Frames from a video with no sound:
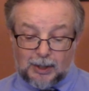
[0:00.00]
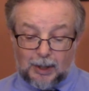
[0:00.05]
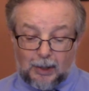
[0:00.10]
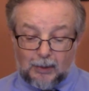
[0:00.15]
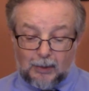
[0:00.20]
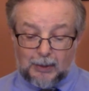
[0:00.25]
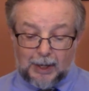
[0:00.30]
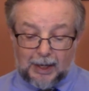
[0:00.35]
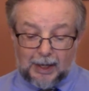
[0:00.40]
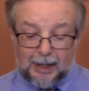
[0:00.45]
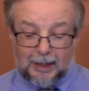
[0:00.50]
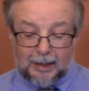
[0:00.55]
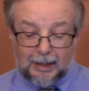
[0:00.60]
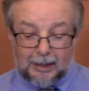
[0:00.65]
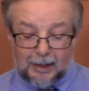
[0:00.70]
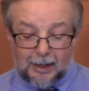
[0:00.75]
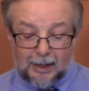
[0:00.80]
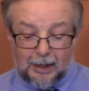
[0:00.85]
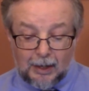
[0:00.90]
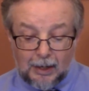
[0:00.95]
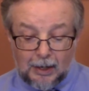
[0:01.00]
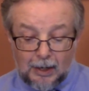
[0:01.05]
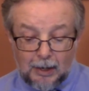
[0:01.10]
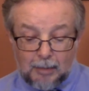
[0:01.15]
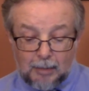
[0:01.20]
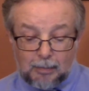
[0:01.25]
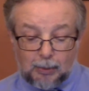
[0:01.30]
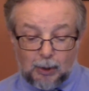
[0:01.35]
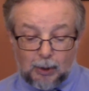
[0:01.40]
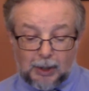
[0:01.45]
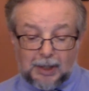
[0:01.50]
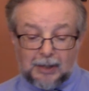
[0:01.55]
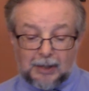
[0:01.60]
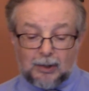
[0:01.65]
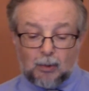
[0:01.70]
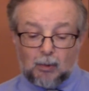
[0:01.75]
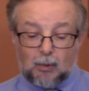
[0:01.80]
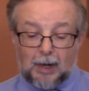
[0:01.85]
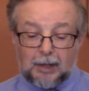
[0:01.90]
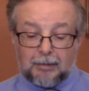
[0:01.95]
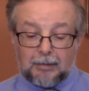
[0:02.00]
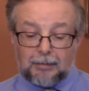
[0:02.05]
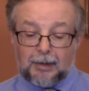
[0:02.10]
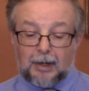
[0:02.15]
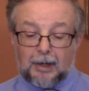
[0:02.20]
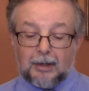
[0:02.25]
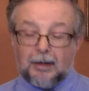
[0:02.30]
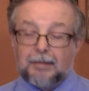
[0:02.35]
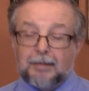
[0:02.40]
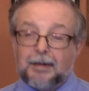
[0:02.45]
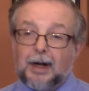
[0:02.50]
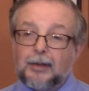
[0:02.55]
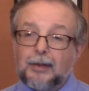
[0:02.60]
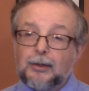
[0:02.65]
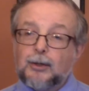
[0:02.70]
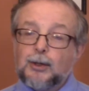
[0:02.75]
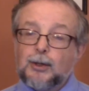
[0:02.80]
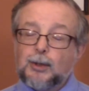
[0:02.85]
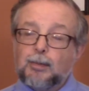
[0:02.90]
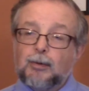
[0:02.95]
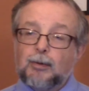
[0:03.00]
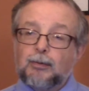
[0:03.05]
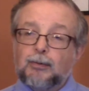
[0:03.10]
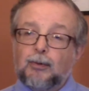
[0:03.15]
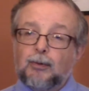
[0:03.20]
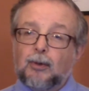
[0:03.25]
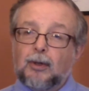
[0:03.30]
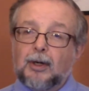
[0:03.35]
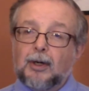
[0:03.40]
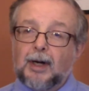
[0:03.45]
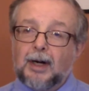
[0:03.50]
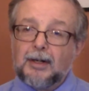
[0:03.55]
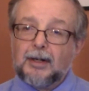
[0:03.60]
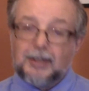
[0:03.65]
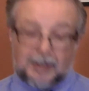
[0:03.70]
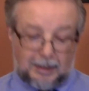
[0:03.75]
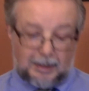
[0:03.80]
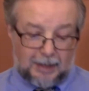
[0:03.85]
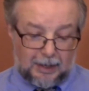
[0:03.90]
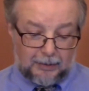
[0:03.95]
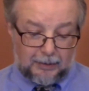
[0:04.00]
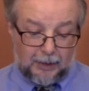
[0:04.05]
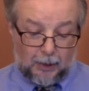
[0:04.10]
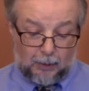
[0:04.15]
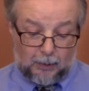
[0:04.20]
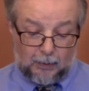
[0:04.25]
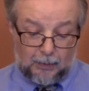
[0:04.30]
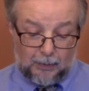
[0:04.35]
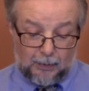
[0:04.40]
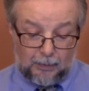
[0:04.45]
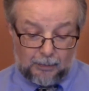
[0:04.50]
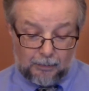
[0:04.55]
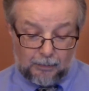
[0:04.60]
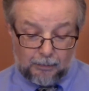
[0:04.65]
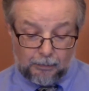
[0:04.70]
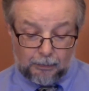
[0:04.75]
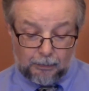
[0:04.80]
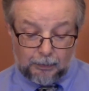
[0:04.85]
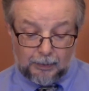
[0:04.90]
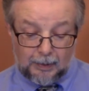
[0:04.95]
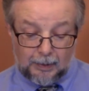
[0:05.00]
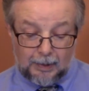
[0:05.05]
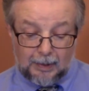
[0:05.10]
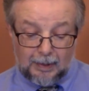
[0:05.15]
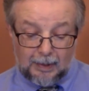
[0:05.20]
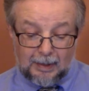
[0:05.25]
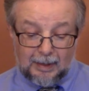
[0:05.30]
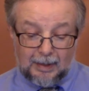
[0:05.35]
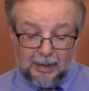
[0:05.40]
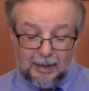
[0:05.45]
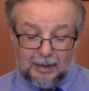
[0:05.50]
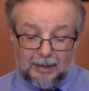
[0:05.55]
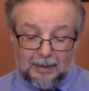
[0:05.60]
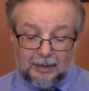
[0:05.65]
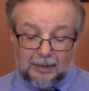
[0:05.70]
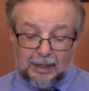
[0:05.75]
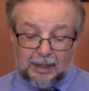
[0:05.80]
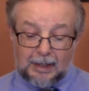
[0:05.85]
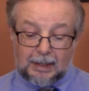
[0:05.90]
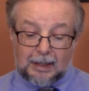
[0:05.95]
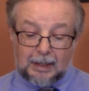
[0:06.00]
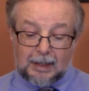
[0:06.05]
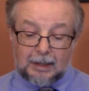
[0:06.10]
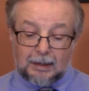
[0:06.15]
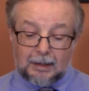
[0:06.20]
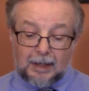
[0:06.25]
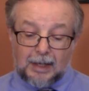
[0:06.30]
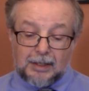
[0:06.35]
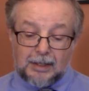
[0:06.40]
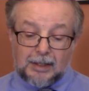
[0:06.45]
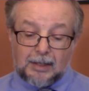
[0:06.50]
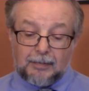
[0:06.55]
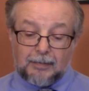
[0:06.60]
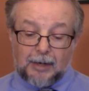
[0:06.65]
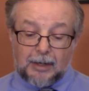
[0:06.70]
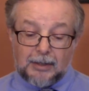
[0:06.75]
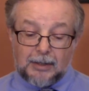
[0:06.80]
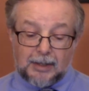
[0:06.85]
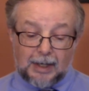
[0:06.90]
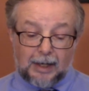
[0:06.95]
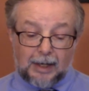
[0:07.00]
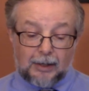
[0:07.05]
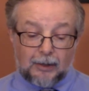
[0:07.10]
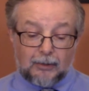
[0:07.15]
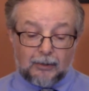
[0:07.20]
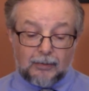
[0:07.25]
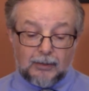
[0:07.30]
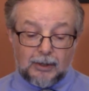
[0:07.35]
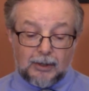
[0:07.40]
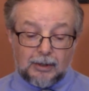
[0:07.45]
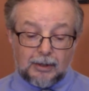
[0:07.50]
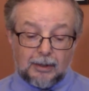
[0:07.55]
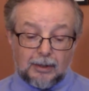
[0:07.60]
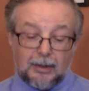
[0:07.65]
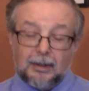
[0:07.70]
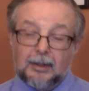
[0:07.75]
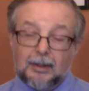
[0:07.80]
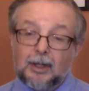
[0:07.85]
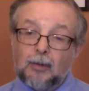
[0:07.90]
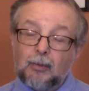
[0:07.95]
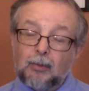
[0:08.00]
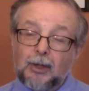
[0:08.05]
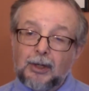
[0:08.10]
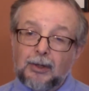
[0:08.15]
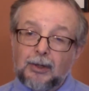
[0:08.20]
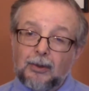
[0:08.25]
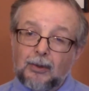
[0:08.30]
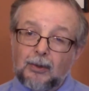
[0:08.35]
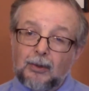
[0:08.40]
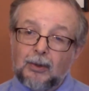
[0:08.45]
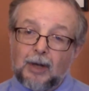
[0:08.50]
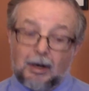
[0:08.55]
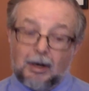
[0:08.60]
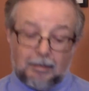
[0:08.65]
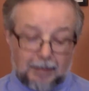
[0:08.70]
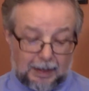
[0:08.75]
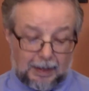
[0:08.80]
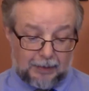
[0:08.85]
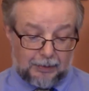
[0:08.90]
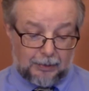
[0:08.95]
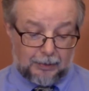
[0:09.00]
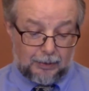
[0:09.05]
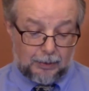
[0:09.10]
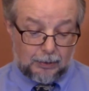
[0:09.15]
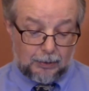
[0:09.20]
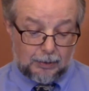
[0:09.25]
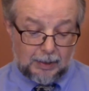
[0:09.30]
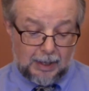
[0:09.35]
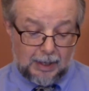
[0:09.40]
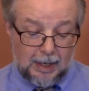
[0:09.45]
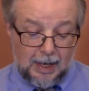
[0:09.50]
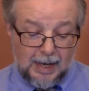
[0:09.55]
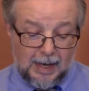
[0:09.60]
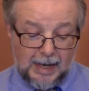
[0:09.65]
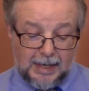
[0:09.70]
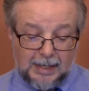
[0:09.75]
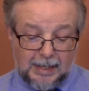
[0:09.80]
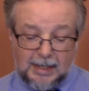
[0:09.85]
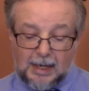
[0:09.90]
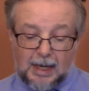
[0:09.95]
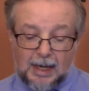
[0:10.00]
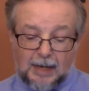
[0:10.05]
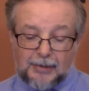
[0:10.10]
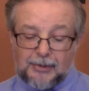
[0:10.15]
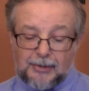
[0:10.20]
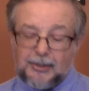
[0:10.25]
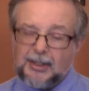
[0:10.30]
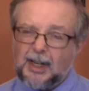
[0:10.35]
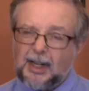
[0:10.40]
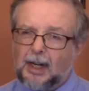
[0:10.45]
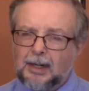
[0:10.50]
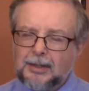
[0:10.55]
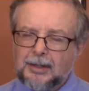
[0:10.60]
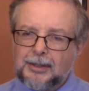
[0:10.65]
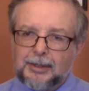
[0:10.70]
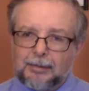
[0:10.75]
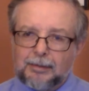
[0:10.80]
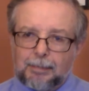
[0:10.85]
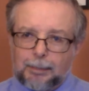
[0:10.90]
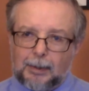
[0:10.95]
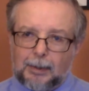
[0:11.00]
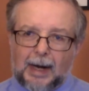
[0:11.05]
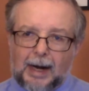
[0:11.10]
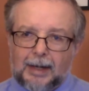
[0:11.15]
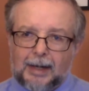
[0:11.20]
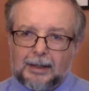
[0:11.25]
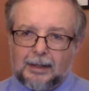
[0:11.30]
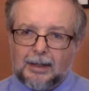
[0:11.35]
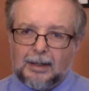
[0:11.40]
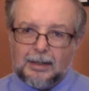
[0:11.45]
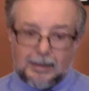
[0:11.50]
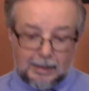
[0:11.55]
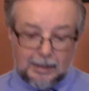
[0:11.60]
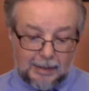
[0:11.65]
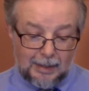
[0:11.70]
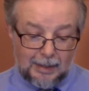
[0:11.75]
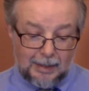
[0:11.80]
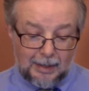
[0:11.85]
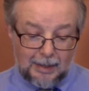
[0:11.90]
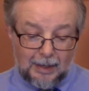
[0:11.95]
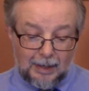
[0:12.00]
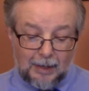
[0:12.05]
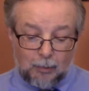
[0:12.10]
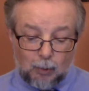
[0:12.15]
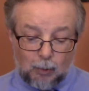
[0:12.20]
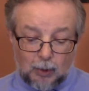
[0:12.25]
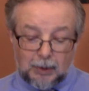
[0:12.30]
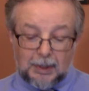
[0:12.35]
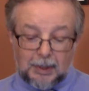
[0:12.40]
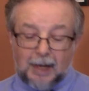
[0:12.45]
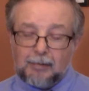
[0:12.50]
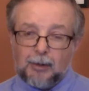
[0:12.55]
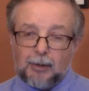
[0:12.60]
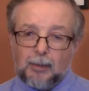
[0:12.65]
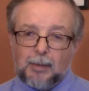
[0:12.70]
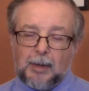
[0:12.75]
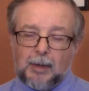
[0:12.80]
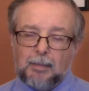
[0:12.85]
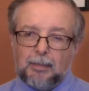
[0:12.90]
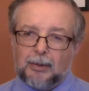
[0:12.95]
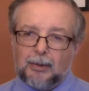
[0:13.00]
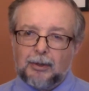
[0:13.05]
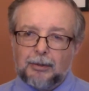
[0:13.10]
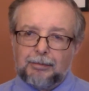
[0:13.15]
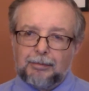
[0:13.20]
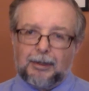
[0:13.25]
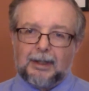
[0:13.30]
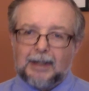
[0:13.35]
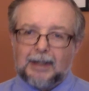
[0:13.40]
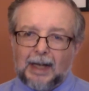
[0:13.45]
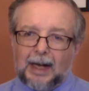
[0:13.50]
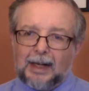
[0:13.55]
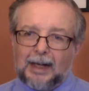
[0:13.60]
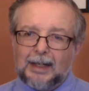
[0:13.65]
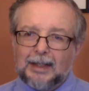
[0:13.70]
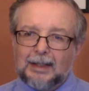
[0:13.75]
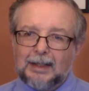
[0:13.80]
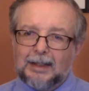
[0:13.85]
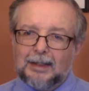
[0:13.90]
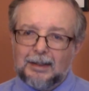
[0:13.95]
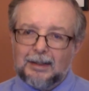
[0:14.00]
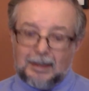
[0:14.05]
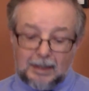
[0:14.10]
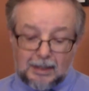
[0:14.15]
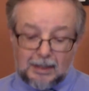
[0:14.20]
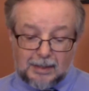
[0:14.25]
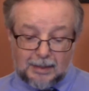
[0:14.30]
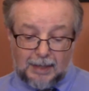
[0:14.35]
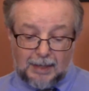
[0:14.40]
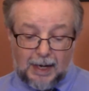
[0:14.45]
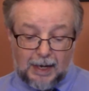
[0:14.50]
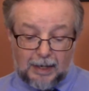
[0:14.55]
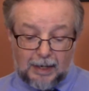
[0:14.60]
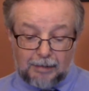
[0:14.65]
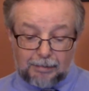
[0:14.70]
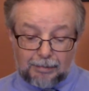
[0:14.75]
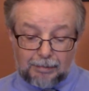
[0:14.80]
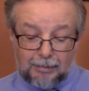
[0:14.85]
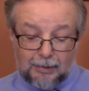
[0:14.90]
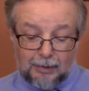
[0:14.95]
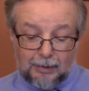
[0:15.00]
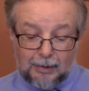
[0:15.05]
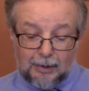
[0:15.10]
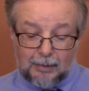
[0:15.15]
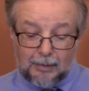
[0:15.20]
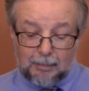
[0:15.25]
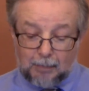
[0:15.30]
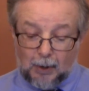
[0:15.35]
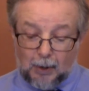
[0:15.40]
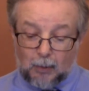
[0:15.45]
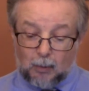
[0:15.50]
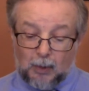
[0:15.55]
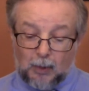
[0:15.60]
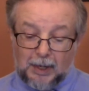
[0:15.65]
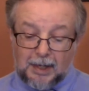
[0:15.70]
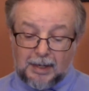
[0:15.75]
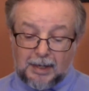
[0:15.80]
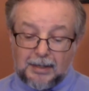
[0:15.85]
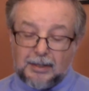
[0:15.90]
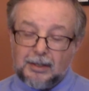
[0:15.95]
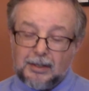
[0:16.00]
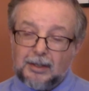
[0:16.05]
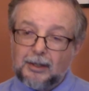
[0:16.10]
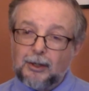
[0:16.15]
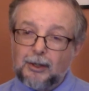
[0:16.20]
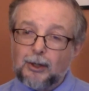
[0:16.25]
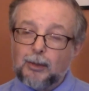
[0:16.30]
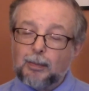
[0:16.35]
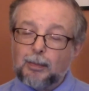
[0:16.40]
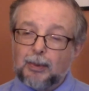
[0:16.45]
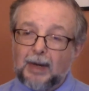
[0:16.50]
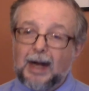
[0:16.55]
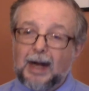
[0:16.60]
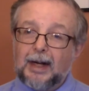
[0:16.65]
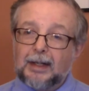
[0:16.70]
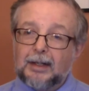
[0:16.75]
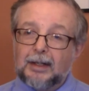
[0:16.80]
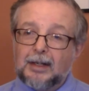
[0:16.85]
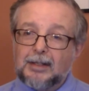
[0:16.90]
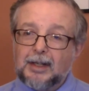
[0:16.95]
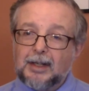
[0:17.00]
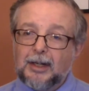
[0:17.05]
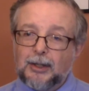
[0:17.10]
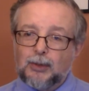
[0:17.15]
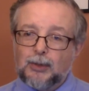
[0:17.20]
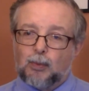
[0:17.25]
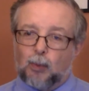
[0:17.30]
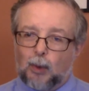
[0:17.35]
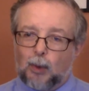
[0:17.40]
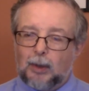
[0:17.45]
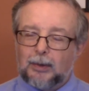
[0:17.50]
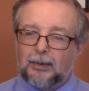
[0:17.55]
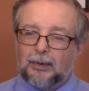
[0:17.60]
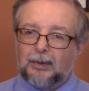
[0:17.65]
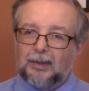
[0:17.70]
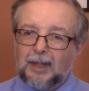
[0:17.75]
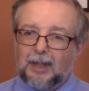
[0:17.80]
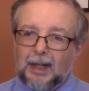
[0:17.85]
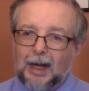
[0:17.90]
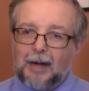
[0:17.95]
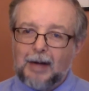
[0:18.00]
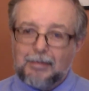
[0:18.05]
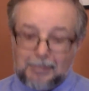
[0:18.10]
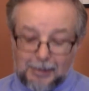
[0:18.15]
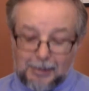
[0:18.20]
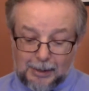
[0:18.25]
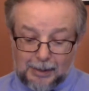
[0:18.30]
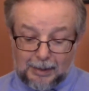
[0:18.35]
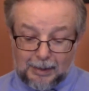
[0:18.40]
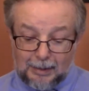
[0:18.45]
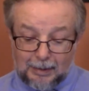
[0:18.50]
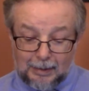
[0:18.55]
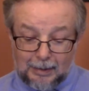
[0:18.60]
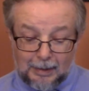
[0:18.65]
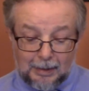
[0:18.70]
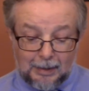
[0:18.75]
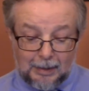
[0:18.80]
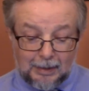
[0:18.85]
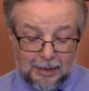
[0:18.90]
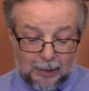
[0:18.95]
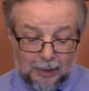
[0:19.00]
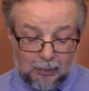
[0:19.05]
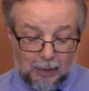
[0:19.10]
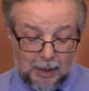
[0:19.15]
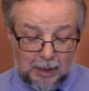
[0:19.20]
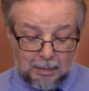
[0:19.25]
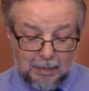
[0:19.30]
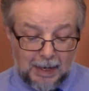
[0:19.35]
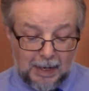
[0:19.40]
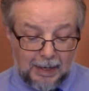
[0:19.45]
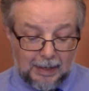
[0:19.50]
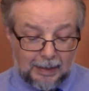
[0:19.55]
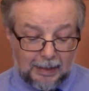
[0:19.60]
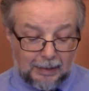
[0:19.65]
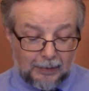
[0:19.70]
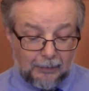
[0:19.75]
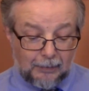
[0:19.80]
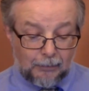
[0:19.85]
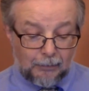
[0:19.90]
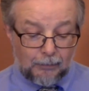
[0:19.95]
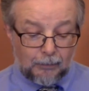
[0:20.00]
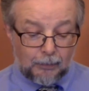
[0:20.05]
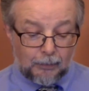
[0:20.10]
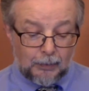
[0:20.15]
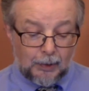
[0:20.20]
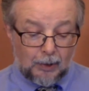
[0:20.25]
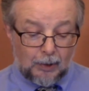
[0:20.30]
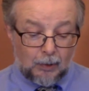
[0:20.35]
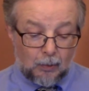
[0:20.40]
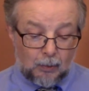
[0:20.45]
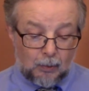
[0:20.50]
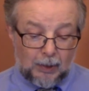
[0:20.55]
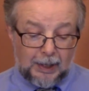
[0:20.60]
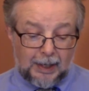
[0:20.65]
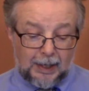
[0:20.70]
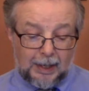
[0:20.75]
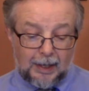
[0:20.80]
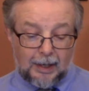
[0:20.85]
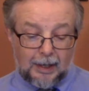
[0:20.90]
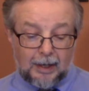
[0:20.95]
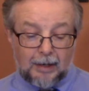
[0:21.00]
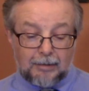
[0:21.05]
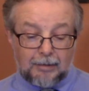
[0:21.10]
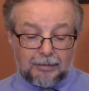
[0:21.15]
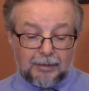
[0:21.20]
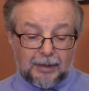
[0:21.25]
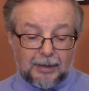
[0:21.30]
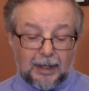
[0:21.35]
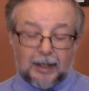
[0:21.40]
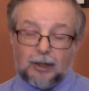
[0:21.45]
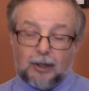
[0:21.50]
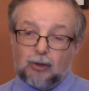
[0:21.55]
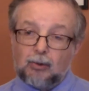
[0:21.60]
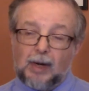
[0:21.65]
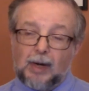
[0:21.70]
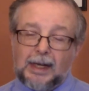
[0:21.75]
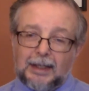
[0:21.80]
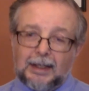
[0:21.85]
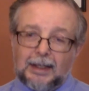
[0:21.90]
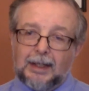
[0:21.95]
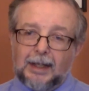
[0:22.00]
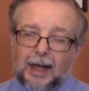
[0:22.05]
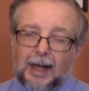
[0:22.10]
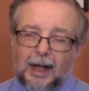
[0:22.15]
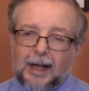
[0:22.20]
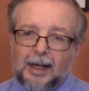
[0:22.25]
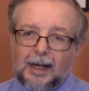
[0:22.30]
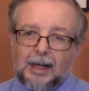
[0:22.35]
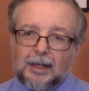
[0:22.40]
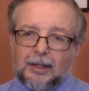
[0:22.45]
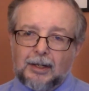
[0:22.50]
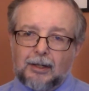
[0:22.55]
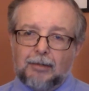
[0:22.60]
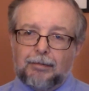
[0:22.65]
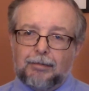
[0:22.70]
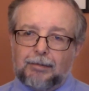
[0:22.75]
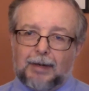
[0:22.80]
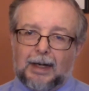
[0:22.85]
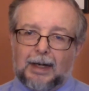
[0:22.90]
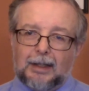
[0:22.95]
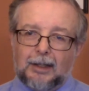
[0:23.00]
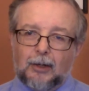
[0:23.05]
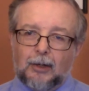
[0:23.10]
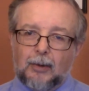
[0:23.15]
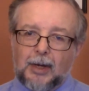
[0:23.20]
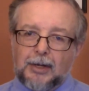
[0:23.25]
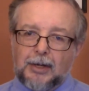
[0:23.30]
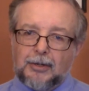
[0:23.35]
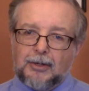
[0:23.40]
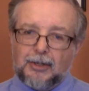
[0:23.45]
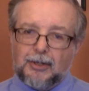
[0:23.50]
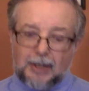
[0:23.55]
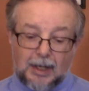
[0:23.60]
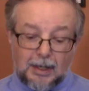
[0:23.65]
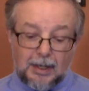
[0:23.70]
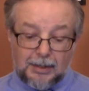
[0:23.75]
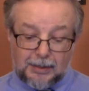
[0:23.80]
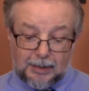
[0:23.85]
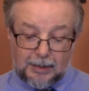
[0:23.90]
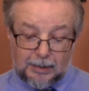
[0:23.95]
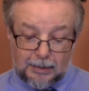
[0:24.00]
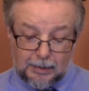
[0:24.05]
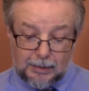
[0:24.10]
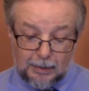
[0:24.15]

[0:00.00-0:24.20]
to anger, putting the welfare of others before our own, thinking less of ourselves than we do of others. It takes tons of practice. We'll never be perfect at it in this life, but we still practice. It's worth the effort that we make. We have a great guide to follow in Jesus,